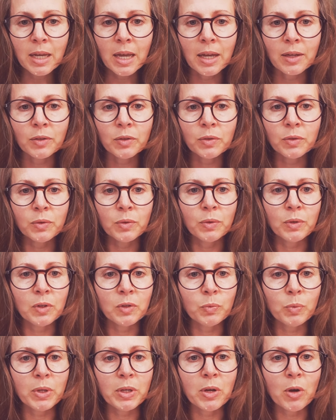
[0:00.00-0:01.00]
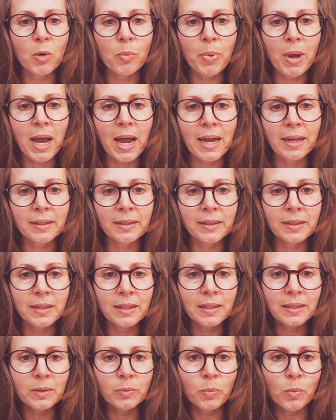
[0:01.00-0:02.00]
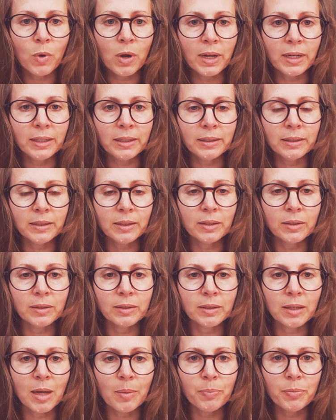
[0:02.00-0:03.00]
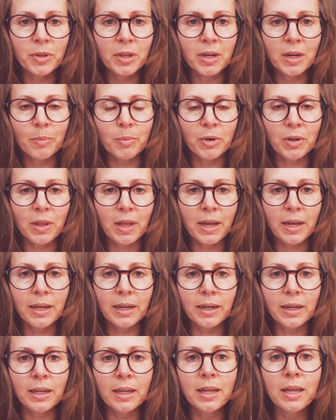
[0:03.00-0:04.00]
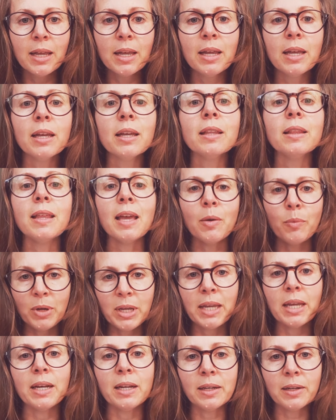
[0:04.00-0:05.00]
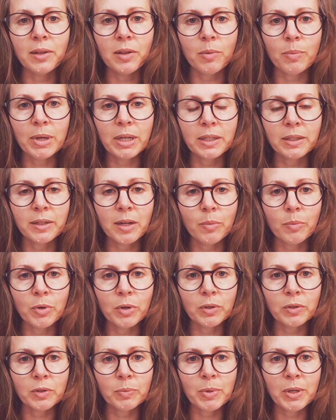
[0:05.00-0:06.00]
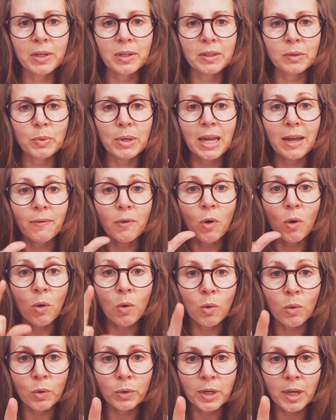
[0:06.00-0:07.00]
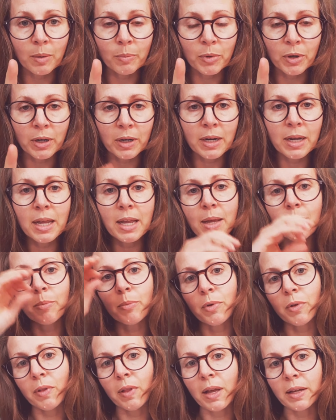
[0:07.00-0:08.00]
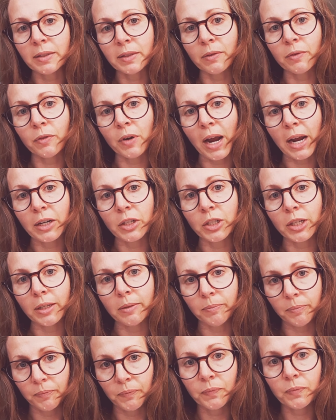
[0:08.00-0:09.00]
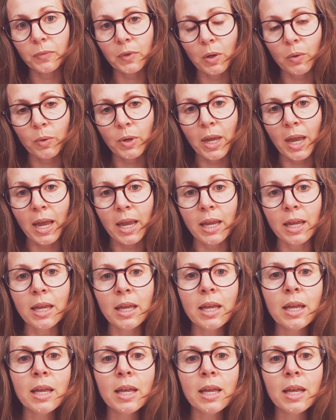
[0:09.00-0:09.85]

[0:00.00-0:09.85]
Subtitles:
As soon as we go past this 1 up the number line, then we get into the mixed numbers because we have a whole number plus a fraction. Okay?